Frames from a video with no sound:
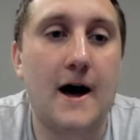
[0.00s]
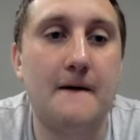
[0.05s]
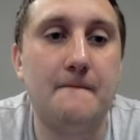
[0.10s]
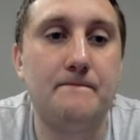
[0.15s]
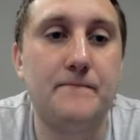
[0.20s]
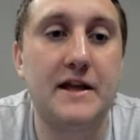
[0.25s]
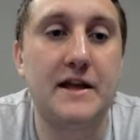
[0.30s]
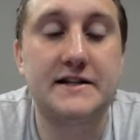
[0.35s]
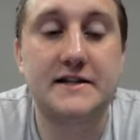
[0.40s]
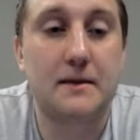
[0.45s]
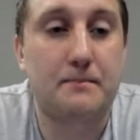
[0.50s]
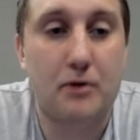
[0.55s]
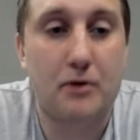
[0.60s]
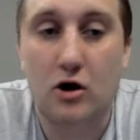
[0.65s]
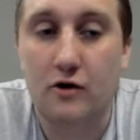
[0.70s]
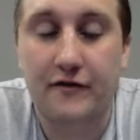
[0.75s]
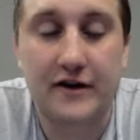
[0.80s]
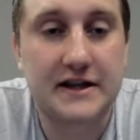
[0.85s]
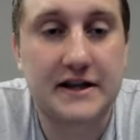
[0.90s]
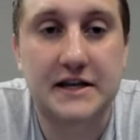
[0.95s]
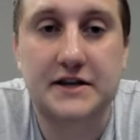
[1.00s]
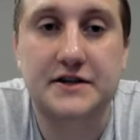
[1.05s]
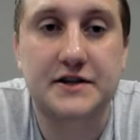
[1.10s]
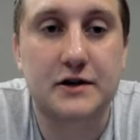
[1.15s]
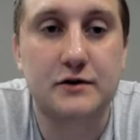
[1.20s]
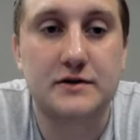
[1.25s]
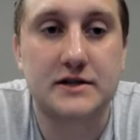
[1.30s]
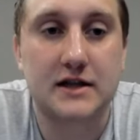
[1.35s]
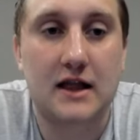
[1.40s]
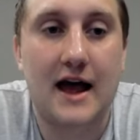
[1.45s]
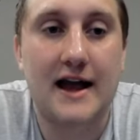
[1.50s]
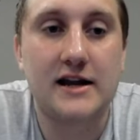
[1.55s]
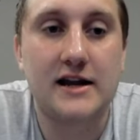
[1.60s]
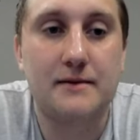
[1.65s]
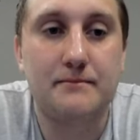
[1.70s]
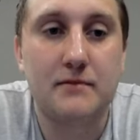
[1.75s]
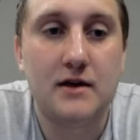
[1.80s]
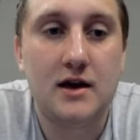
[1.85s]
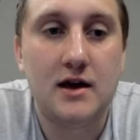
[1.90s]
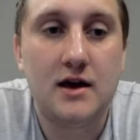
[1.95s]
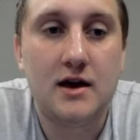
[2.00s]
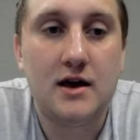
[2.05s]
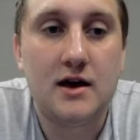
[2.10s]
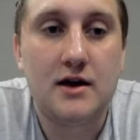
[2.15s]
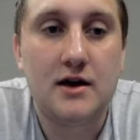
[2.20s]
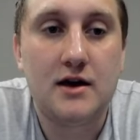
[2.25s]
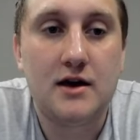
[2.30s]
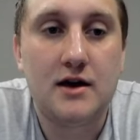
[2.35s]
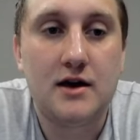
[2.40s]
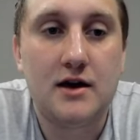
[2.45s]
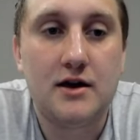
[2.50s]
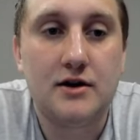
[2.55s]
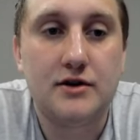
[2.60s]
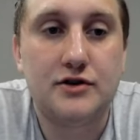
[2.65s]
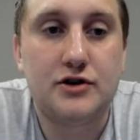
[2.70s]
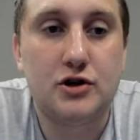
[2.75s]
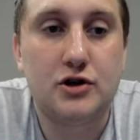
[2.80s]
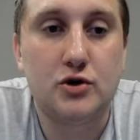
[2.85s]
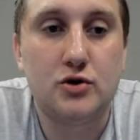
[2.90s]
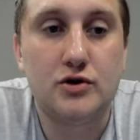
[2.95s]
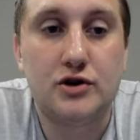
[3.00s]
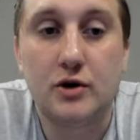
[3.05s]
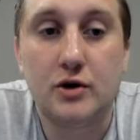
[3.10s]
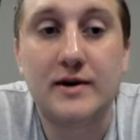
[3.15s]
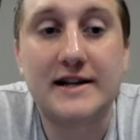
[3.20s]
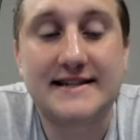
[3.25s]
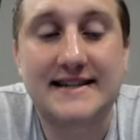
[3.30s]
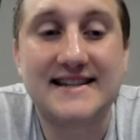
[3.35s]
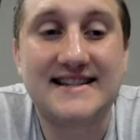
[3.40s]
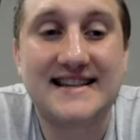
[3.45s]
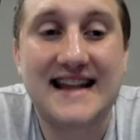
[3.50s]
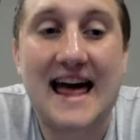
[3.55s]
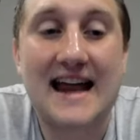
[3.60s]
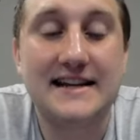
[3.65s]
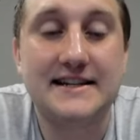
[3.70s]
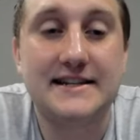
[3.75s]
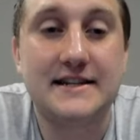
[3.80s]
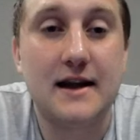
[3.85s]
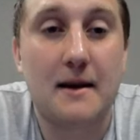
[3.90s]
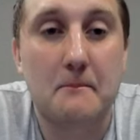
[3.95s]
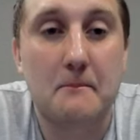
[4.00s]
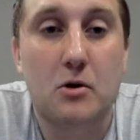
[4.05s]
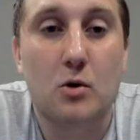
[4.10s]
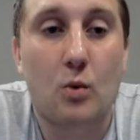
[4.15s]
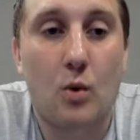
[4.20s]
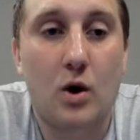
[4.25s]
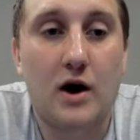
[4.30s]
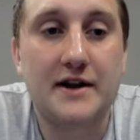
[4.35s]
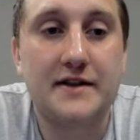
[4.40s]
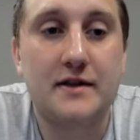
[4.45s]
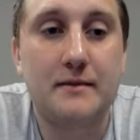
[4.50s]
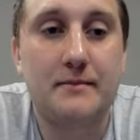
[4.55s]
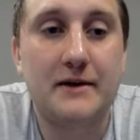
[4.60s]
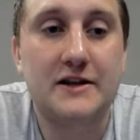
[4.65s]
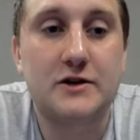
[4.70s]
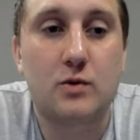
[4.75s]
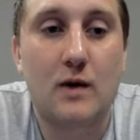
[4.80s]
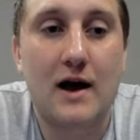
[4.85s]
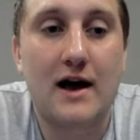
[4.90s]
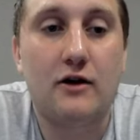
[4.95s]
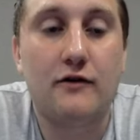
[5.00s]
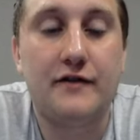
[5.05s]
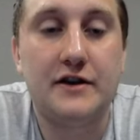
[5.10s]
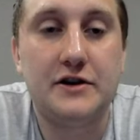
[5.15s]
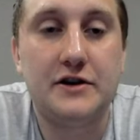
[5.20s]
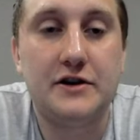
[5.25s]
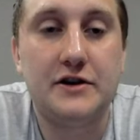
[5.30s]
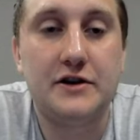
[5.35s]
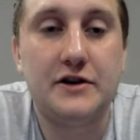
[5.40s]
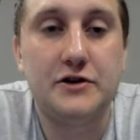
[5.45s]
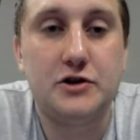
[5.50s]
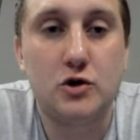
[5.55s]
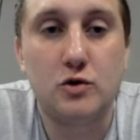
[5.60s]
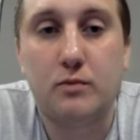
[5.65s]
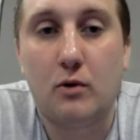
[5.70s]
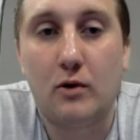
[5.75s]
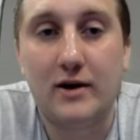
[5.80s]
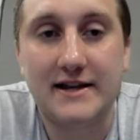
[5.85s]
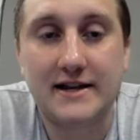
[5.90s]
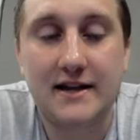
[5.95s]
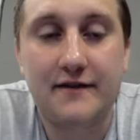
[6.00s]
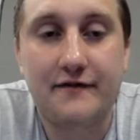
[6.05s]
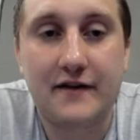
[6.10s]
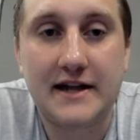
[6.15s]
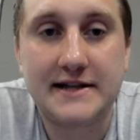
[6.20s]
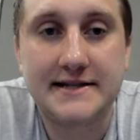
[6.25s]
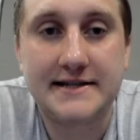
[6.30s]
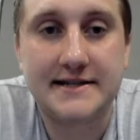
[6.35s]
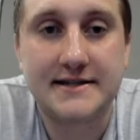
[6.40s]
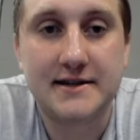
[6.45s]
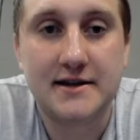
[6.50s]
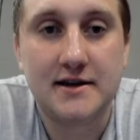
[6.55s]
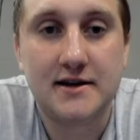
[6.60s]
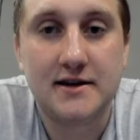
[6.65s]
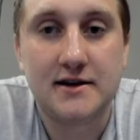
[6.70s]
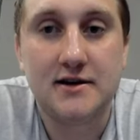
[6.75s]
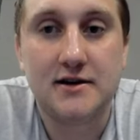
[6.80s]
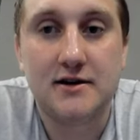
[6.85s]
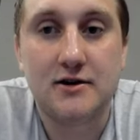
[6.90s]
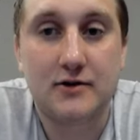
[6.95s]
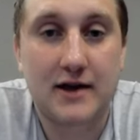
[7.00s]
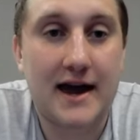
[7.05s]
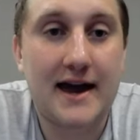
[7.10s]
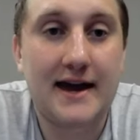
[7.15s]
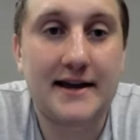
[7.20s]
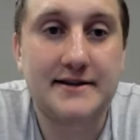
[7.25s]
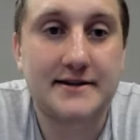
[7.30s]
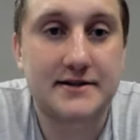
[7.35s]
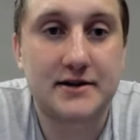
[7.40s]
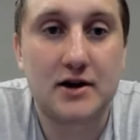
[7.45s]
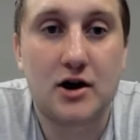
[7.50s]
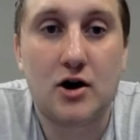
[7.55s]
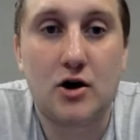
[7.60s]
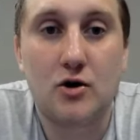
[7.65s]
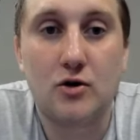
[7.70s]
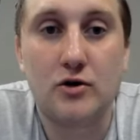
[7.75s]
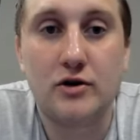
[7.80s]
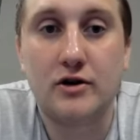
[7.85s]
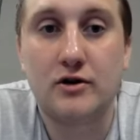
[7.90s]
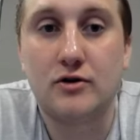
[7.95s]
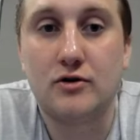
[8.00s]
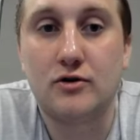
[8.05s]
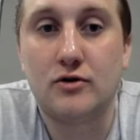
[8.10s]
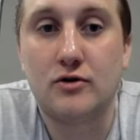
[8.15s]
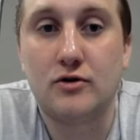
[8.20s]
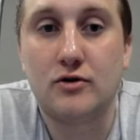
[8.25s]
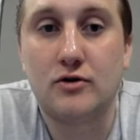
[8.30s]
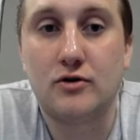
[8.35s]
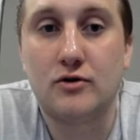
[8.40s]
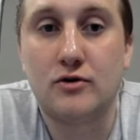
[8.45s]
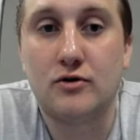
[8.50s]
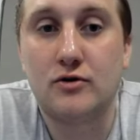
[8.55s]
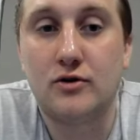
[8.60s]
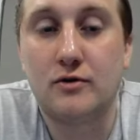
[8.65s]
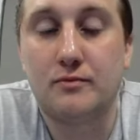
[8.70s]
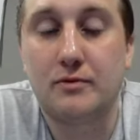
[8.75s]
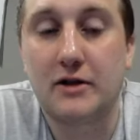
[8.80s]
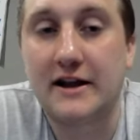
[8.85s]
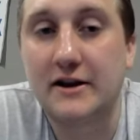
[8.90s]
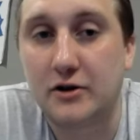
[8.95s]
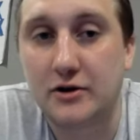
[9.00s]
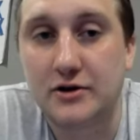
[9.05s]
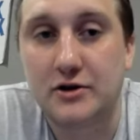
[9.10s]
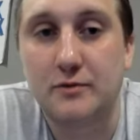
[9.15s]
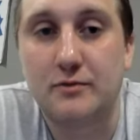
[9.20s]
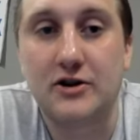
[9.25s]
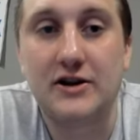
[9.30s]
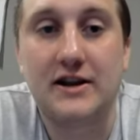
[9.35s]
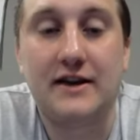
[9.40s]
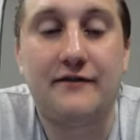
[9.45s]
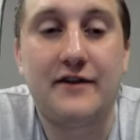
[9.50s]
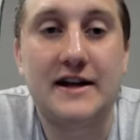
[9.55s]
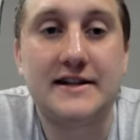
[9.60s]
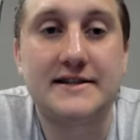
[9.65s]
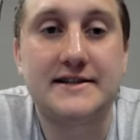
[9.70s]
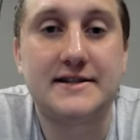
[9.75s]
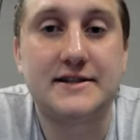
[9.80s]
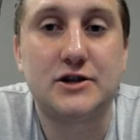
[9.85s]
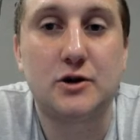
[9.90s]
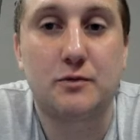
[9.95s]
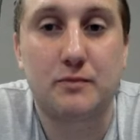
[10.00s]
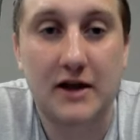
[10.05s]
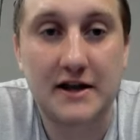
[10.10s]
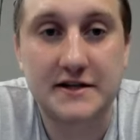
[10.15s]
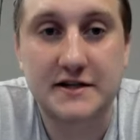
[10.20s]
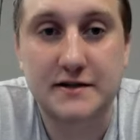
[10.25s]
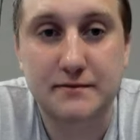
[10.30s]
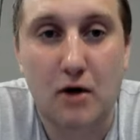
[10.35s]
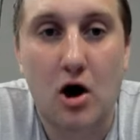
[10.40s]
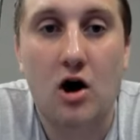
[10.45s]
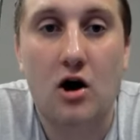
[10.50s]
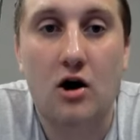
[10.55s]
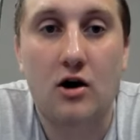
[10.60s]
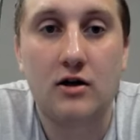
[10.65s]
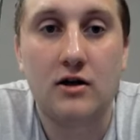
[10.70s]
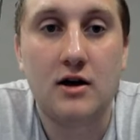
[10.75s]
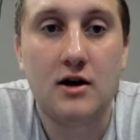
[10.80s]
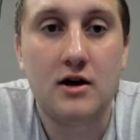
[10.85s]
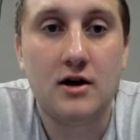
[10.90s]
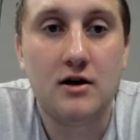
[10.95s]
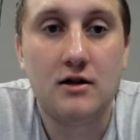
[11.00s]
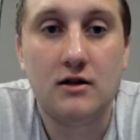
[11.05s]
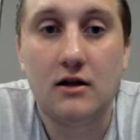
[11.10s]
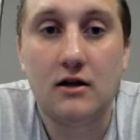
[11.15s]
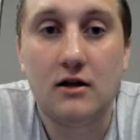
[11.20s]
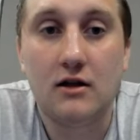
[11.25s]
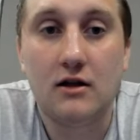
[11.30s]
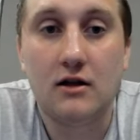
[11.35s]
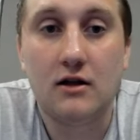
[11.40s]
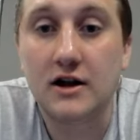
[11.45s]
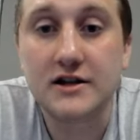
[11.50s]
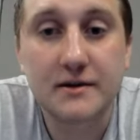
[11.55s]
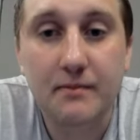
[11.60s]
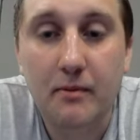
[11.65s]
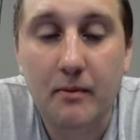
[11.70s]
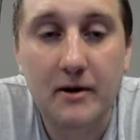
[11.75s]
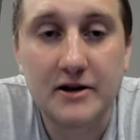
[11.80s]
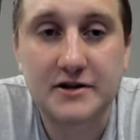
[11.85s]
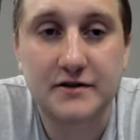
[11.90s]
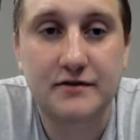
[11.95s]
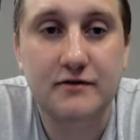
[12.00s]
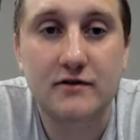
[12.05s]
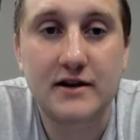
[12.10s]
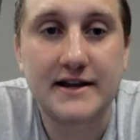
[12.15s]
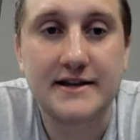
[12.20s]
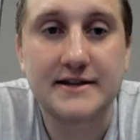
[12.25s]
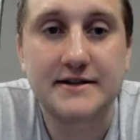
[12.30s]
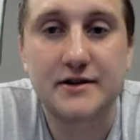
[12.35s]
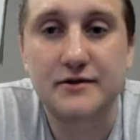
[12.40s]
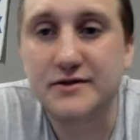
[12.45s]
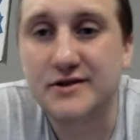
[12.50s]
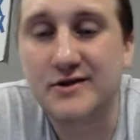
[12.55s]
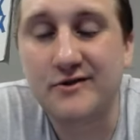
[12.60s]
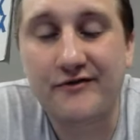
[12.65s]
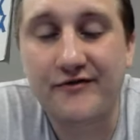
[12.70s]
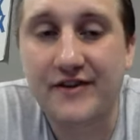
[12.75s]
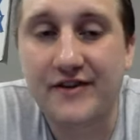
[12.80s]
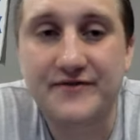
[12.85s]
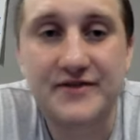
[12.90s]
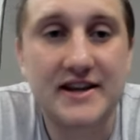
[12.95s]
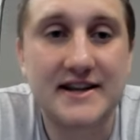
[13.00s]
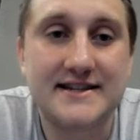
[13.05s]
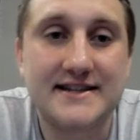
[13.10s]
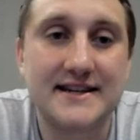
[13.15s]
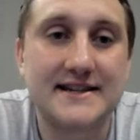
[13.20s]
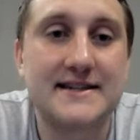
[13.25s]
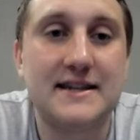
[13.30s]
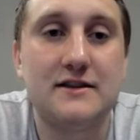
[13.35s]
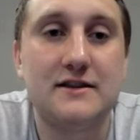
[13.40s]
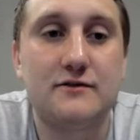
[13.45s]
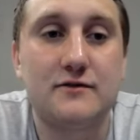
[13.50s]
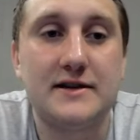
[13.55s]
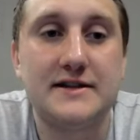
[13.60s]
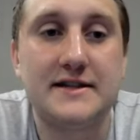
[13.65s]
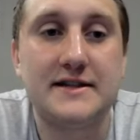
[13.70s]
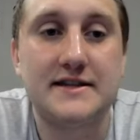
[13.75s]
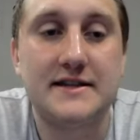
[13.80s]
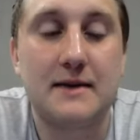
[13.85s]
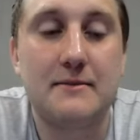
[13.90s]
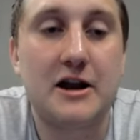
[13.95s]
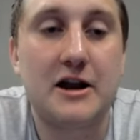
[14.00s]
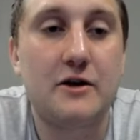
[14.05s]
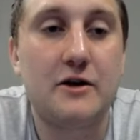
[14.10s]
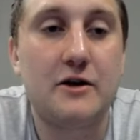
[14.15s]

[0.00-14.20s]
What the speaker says: It's the perfect excuse lineup to do it. Cincinnati's number one in the Big 12 in two-point defense. Okay, so you're playing a good two-point defense. You're playing small. Launch up a bunch of threes. Don't shoot 15, 16 threes in this game.